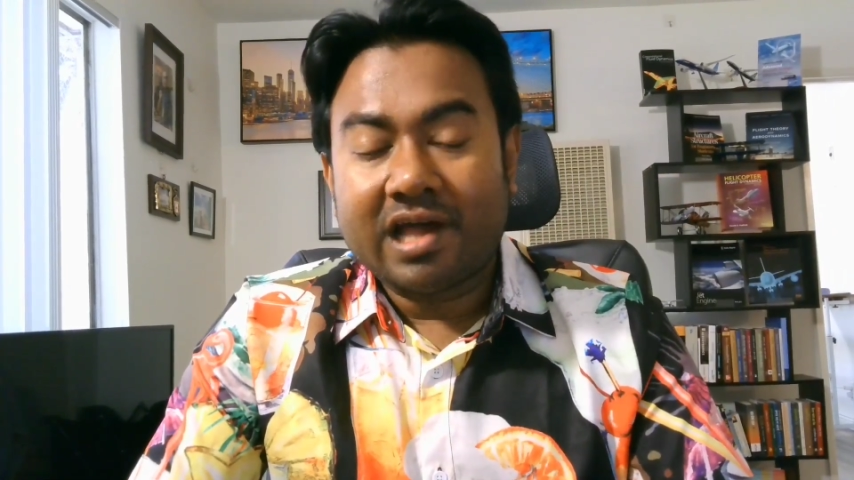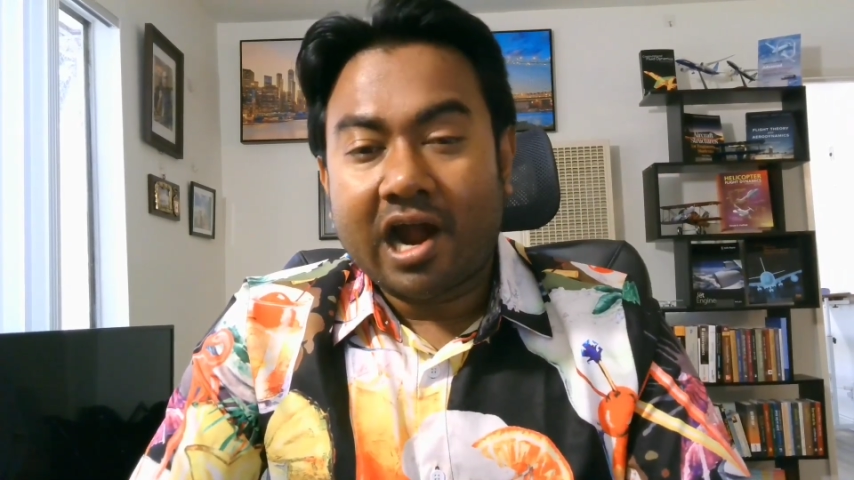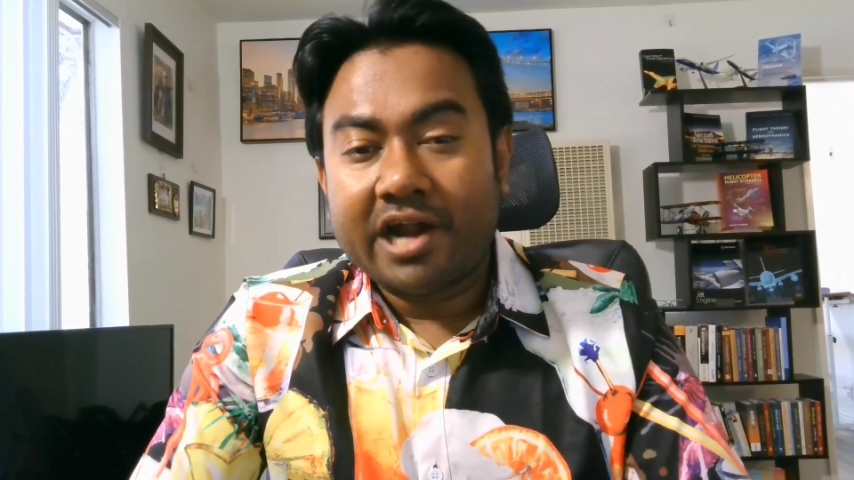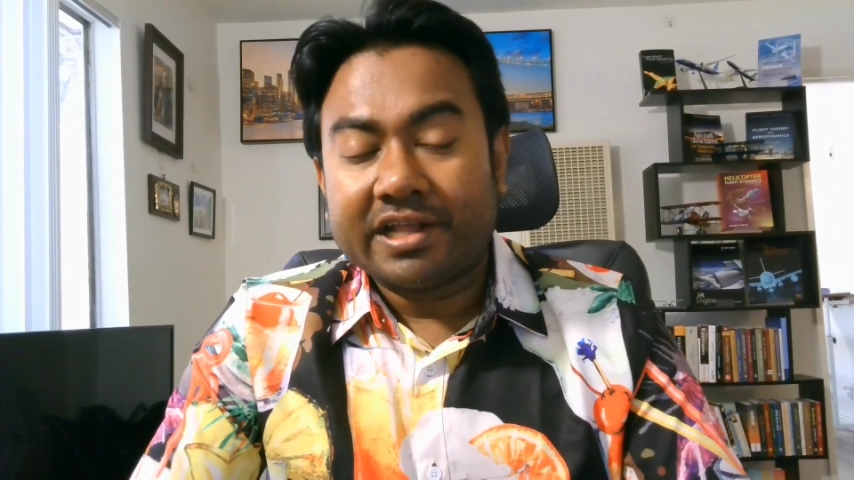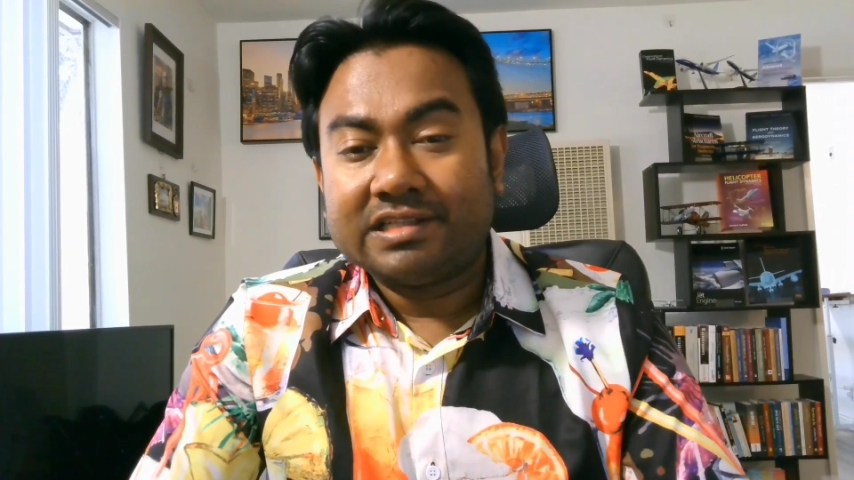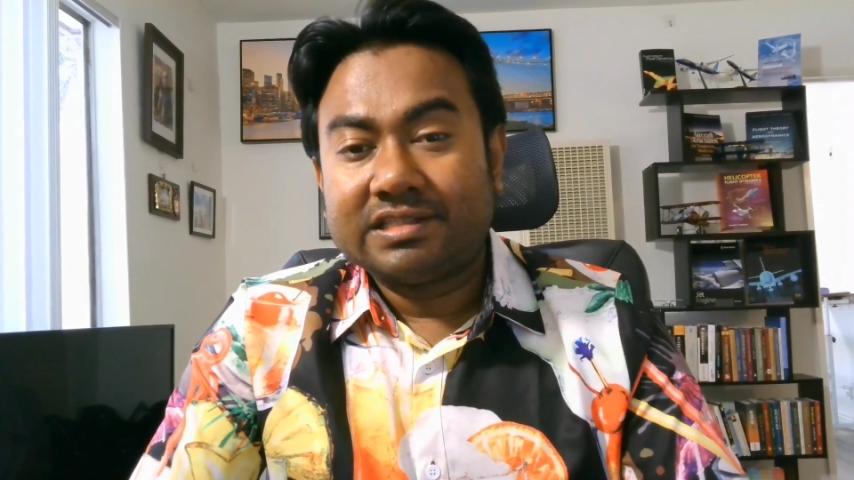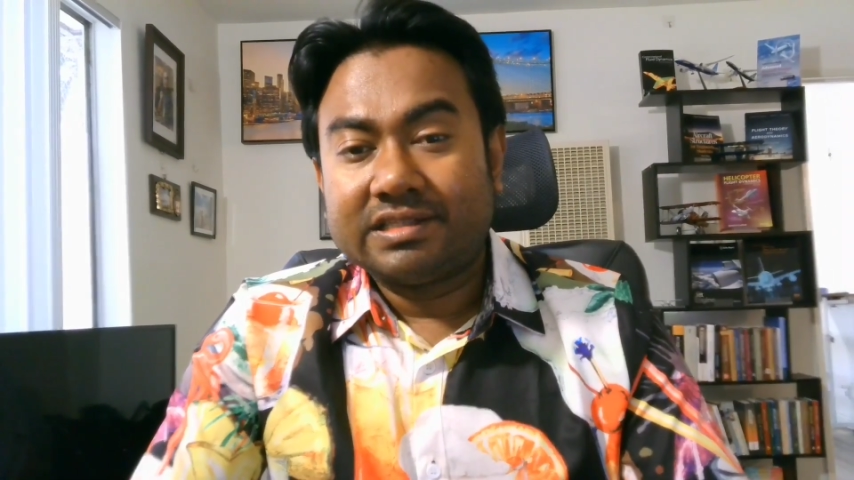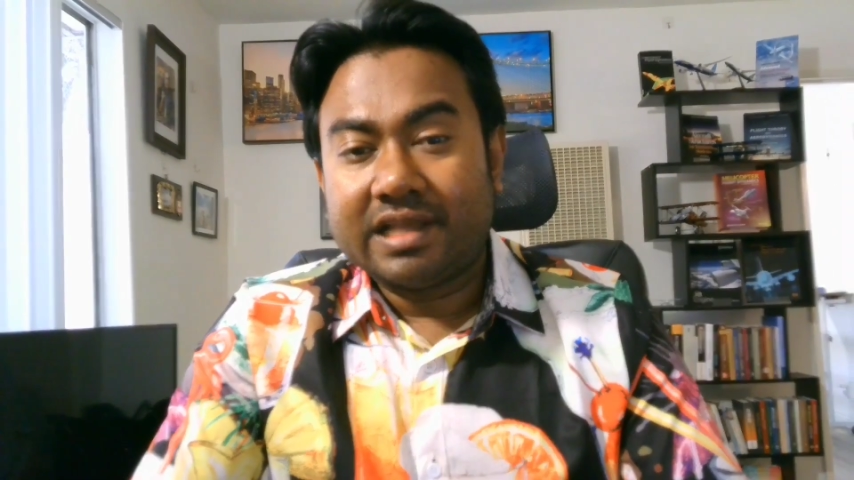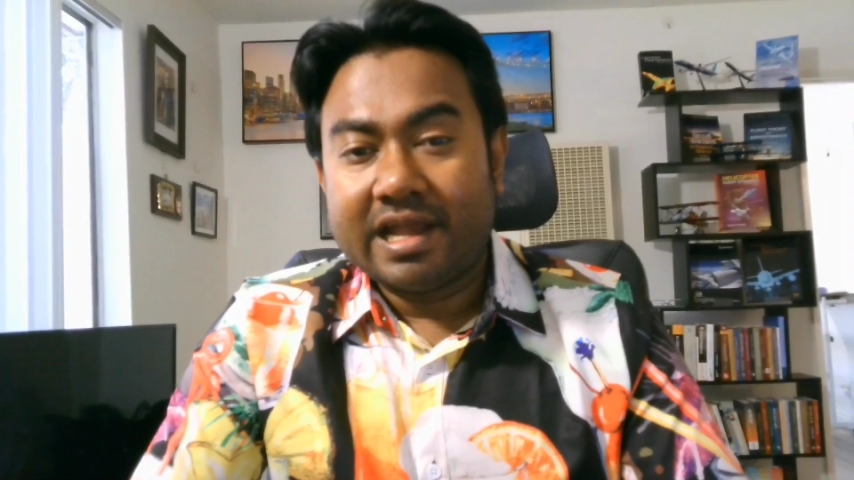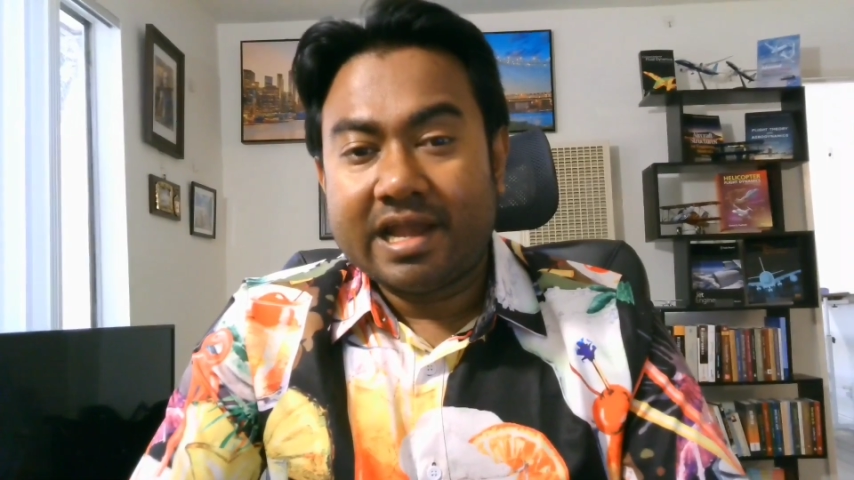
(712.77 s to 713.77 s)

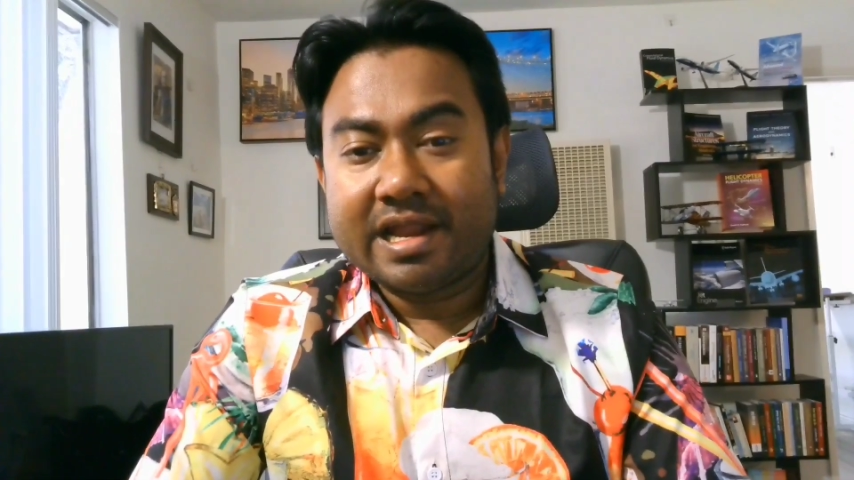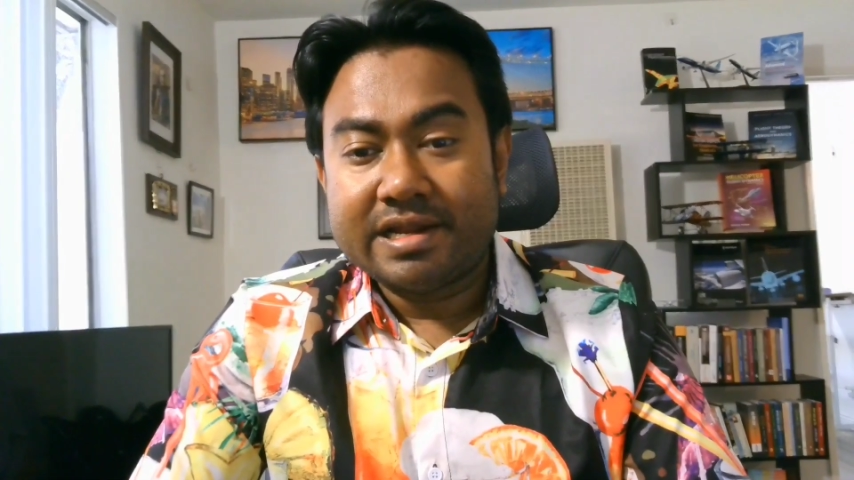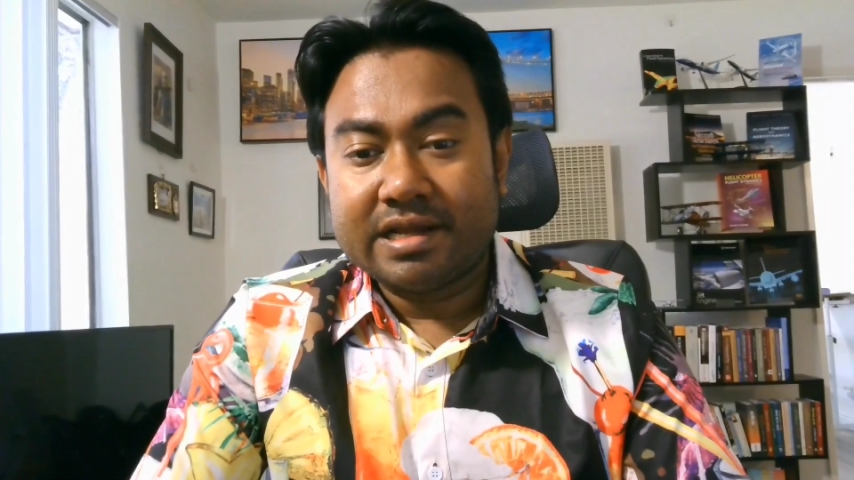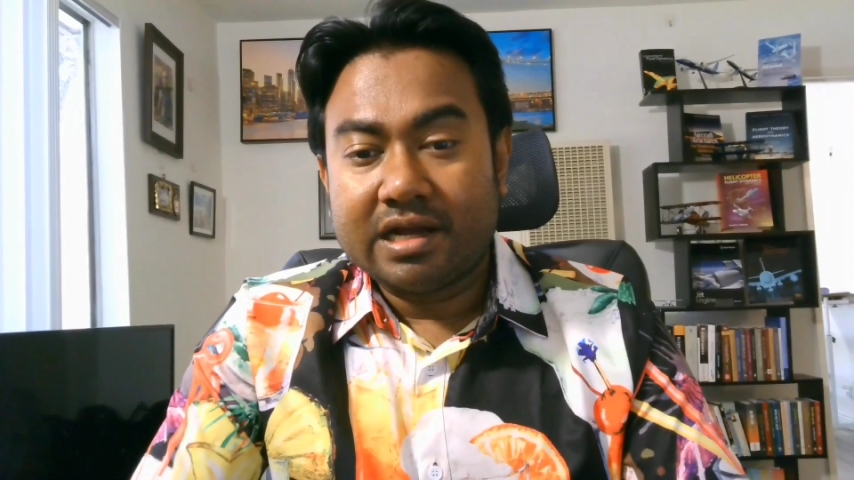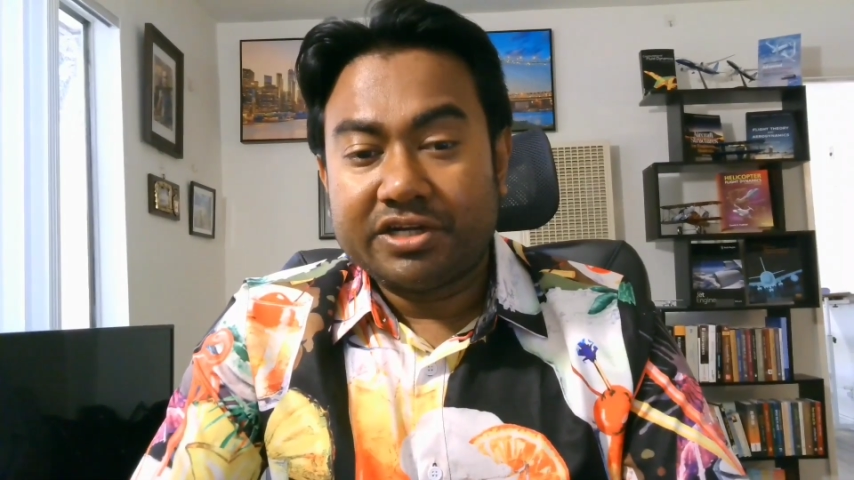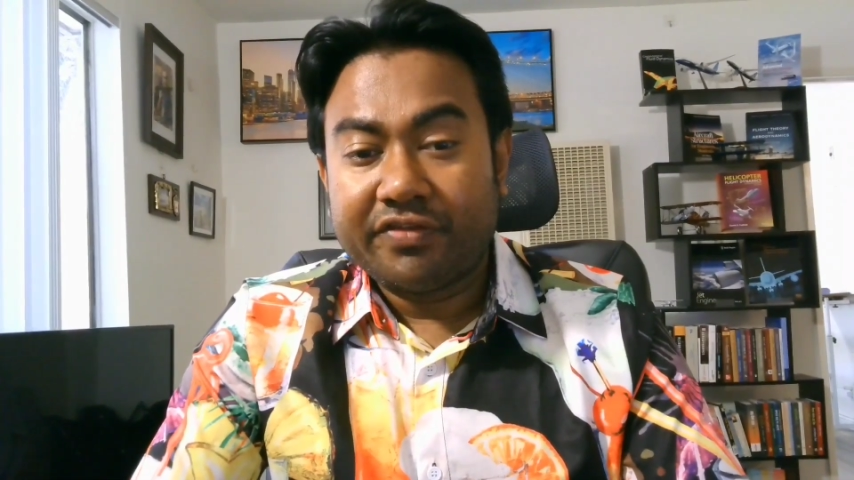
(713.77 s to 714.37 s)
hurdles and uh,